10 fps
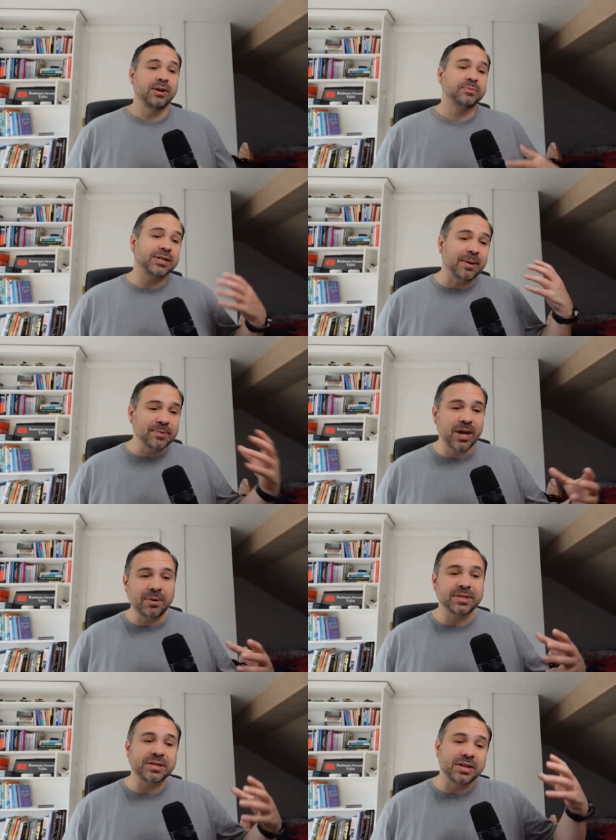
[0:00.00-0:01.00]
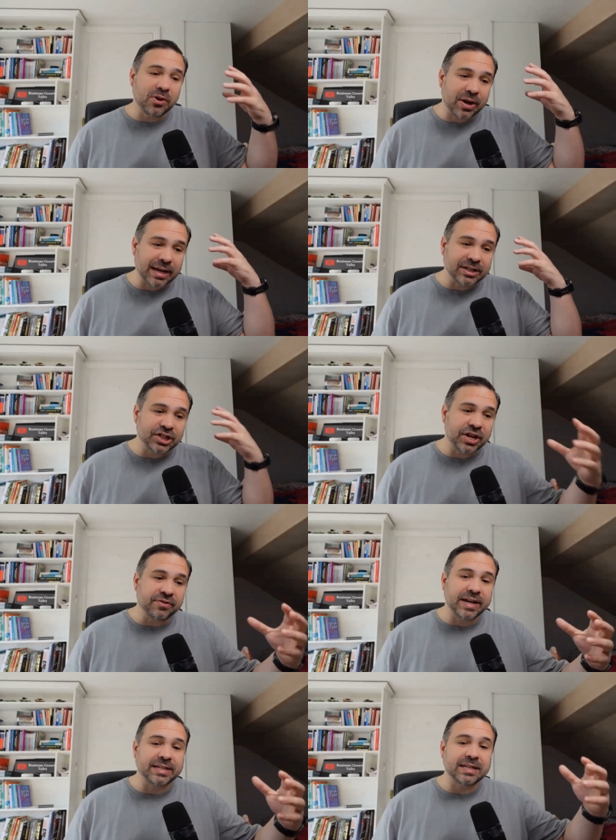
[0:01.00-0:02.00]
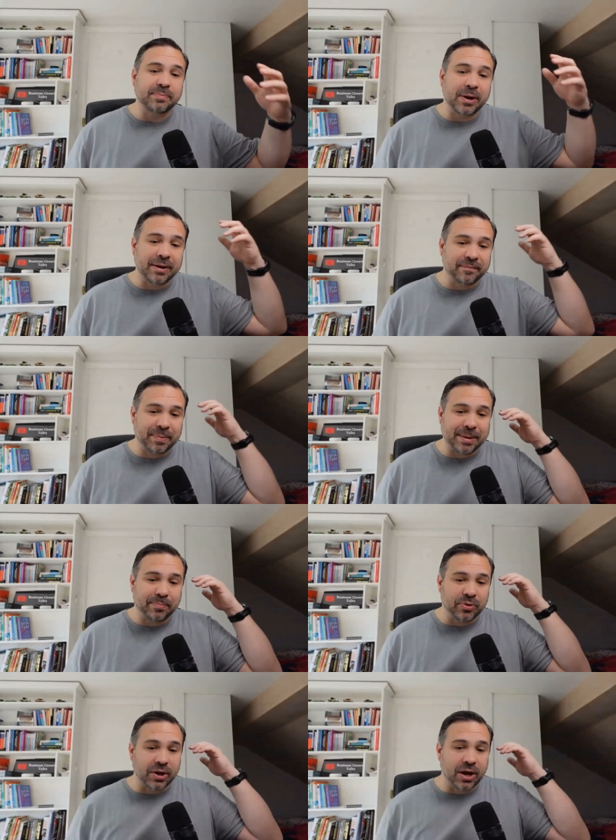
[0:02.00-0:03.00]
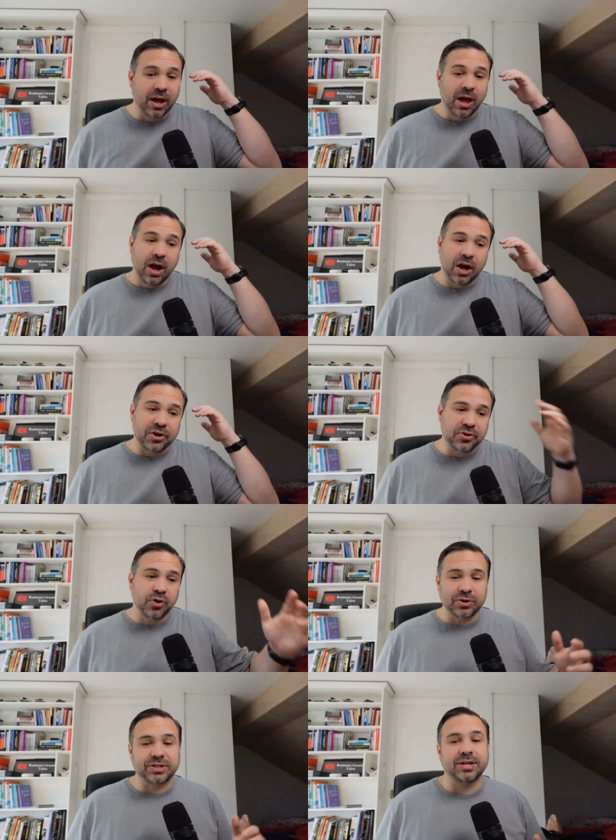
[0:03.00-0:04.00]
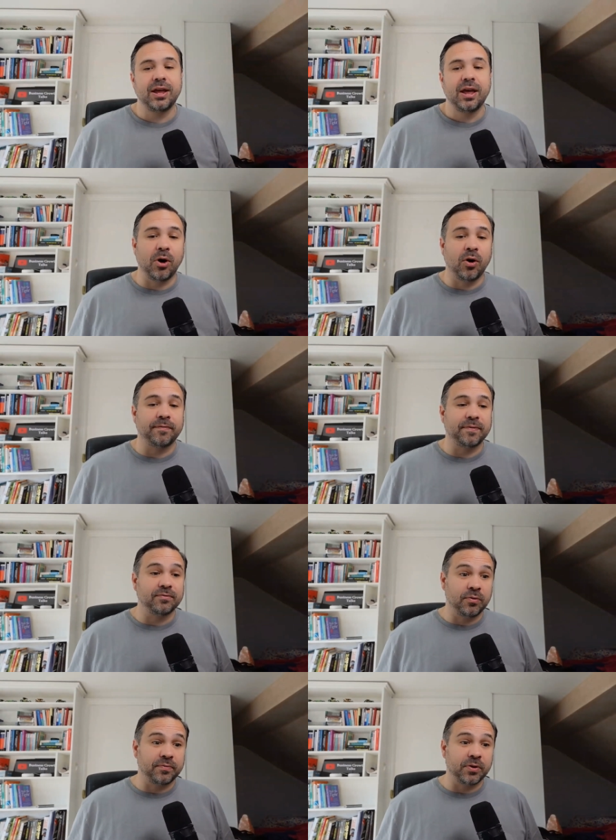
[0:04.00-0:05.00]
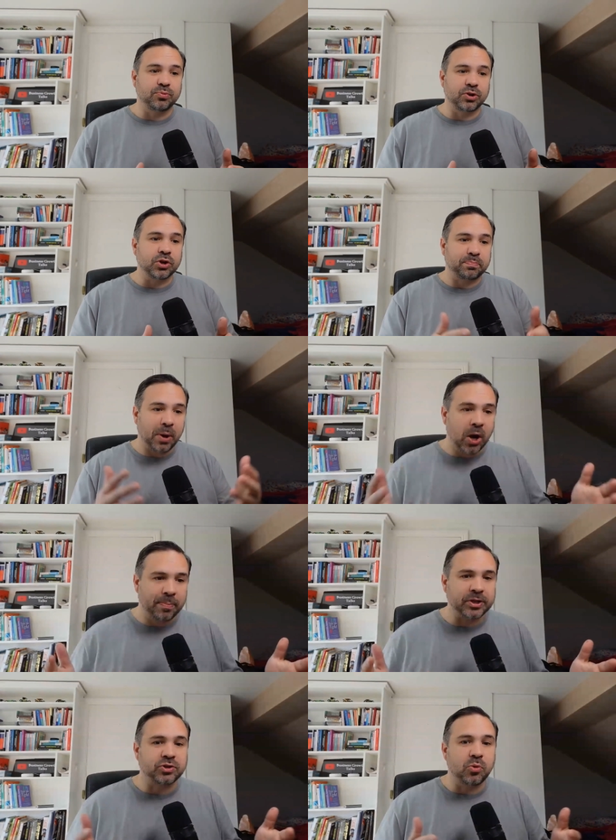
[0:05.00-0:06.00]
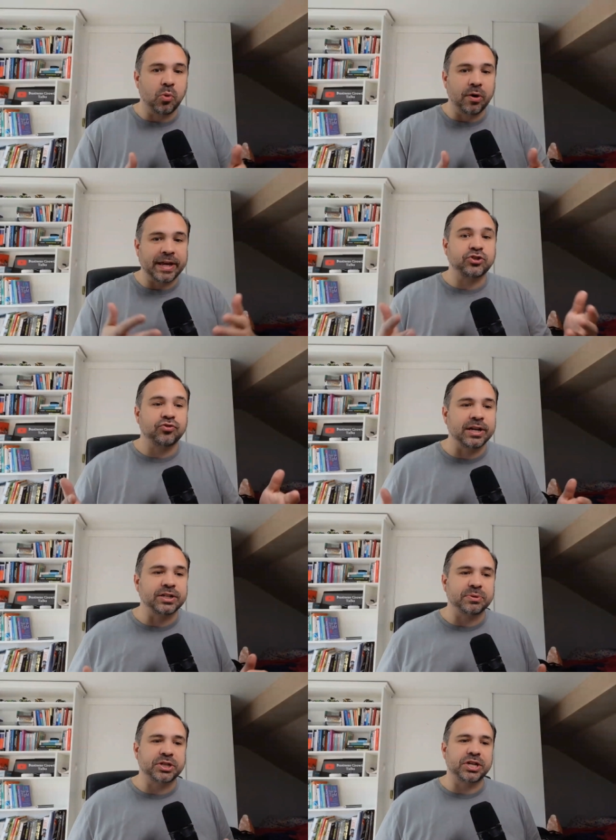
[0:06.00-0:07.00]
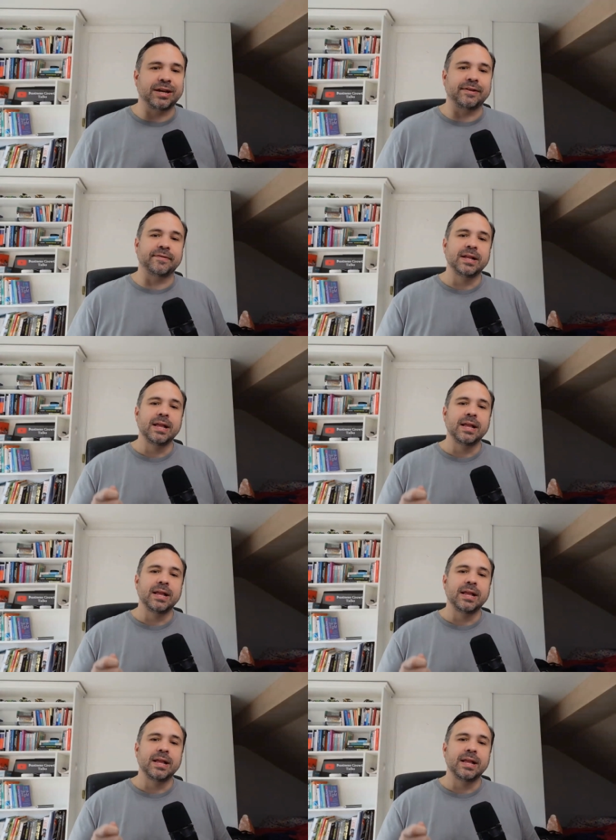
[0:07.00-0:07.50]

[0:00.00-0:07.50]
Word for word: Sometimes you're getting generated by people that are not of, of a good purpose or what they're trying to achieve.